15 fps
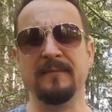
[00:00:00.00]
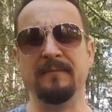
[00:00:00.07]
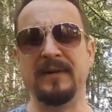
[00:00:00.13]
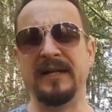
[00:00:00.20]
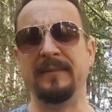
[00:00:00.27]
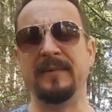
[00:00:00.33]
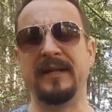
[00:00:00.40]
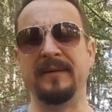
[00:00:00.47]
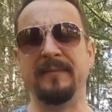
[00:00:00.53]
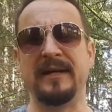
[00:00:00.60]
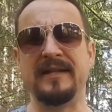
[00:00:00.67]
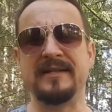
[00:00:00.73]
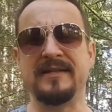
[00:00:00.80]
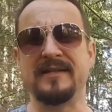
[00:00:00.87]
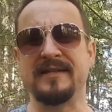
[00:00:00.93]
many many
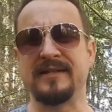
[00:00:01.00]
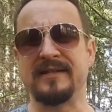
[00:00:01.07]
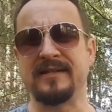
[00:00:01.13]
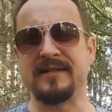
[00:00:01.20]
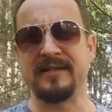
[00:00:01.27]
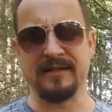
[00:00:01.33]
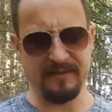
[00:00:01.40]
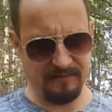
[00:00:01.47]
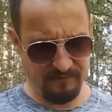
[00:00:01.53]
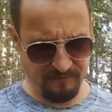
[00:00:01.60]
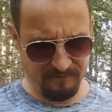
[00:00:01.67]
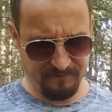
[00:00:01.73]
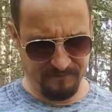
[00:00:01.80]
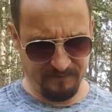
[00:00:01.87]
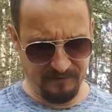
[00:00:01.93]
months
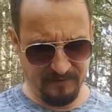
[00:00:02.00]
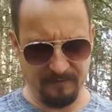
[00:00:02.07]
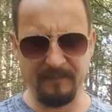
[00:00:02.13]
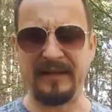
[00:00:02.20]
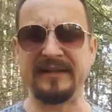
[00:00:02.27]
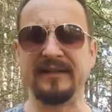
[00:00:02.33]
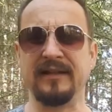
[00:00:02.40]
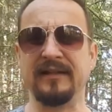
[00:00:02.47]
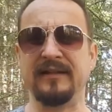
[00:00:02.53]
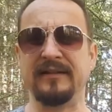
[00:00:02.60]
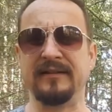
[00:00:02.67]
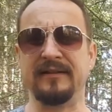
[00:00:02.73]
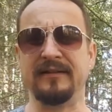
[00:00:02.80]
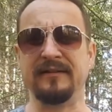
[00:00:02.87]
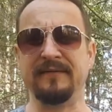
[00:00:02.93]
of uh, mental
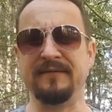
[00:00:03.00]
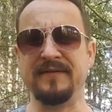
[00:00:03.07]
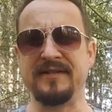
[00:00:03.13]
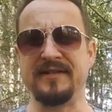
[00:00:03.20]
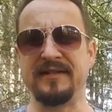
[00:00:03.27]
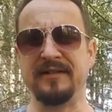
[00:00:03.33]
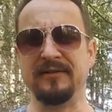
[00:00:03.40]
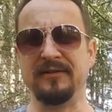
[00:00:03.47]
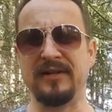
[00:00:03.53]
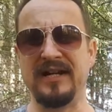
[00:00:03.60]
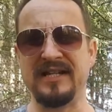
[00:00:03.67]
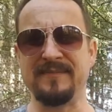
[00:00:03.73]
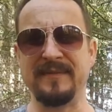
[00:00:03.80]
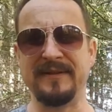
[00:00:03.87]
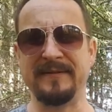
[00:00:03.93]
and uh, physical
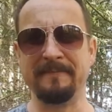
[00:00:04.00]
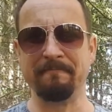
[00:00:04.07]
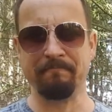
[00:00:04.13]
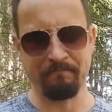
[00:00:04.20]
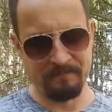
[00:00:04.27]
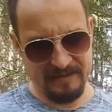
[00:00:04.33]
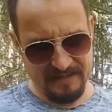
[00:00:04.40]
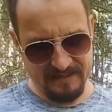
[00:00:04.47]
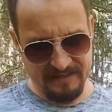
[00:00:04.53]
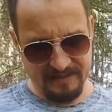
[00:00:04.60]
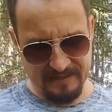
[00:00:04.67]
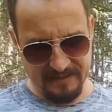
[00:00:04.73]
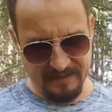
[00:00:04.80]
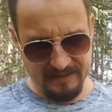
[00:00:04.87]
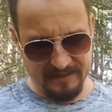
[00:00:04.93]
harassment
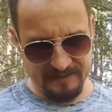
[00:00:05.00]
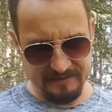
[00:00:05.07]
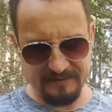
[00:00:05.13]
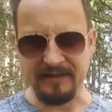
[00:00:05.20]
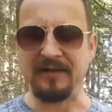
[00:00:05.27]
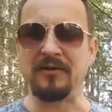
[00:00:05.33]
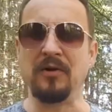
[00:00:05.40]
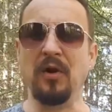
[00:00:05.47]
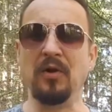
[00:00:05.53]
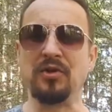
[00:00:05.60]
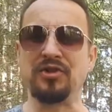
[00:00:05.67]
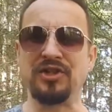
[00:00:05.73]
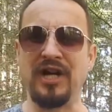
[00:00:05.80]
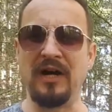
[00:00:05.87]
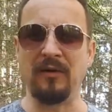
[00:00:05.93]
and uh,
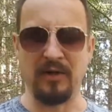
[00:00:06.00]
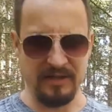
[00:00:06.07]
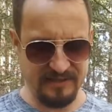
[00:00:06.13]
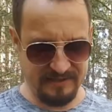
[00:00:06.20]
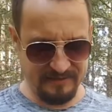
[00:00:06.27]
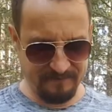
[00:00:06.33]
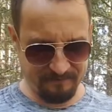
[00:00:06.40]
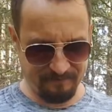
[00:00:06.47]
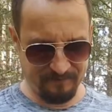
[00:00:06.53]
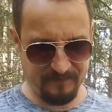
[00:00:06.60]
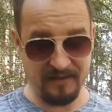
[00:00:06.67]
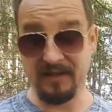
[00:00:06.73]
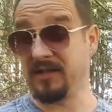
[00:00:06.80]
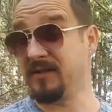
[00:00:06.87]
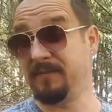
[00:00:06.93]
cold showers
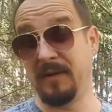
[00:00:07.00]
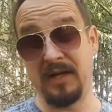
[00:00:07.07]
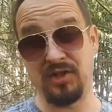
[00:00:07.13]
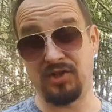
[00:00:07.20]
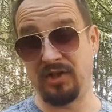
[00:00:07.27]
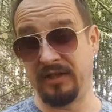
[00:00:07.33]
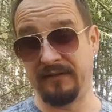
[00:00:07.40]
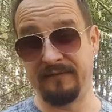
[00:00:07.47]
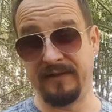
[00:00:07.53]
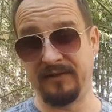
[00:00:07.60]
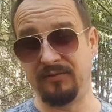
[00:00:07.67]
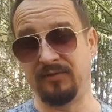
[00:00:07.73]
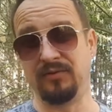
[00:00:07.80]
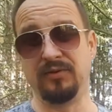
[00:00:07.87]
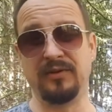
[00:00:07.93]
especially
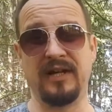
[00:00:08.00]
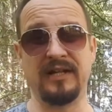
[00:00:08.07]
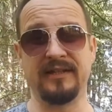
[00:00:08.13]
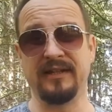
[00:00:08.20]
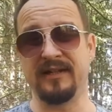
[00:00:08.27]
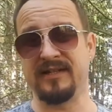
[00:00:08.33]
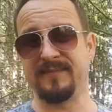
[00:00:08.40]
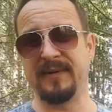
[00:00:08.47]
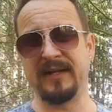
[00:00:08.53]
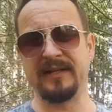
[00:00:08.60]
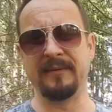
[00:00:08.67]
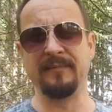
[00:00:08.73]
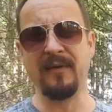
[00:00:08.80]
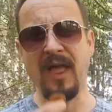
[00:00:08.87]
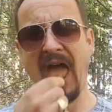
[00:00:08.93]
when you do not expect
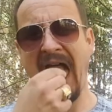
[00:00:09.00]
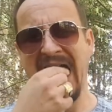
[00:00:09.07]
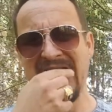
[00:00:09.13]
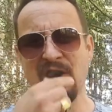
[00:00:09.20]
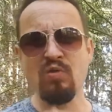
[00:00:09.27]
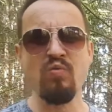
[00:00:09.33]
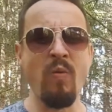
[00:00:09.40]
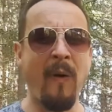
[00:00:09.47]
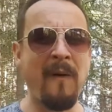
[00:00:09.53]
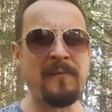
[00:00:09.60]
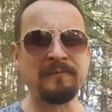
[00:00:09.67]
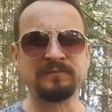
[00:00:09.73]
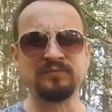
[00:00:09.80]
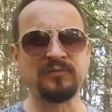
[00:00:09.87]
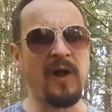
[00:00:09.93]
them
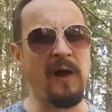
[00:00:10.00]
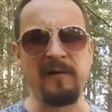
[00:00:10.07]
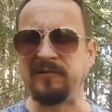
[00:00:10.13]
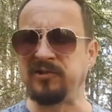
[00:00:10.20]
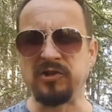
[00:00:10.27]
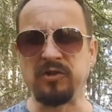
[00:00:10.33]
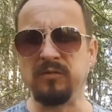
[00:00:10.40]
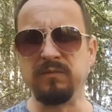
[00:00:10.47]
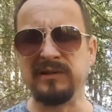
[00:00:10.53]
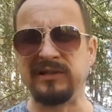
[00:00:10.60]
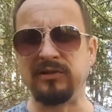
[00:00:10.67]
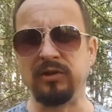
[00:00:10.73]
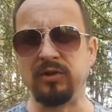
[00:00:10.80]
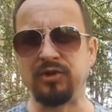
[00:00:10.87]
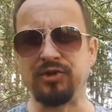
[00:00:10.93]
it's a
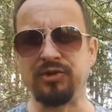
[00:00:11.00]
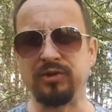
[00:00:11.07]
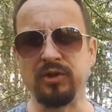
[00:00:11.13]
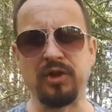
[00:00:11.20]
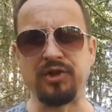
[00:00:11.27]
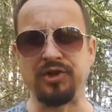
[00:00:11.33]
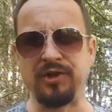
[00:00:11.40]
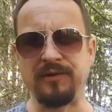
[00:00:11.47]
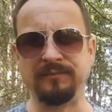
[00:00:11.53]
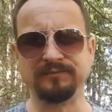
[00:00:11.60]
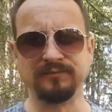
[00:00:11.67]
complete torture